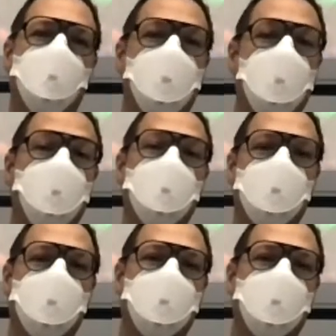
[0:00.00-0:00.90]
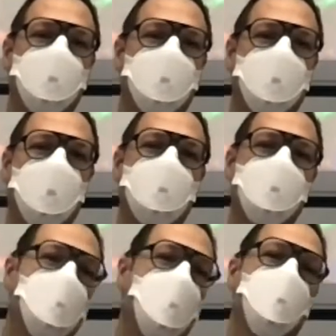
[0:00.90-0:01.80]
image that
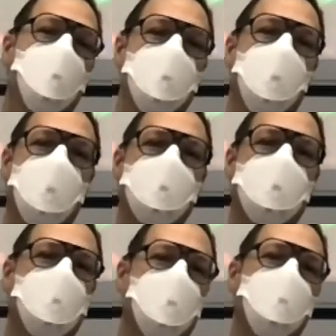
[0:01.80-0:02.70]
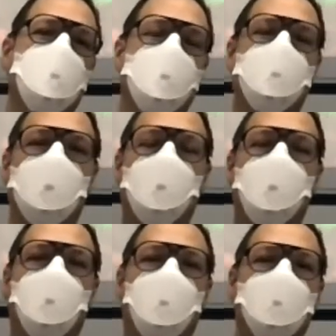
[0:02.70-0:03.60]
not only has resolution, but
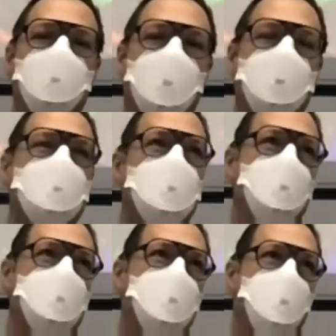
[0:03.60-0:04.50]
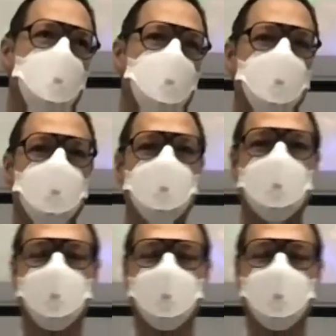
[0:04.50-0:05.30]
also you can distinguish different species.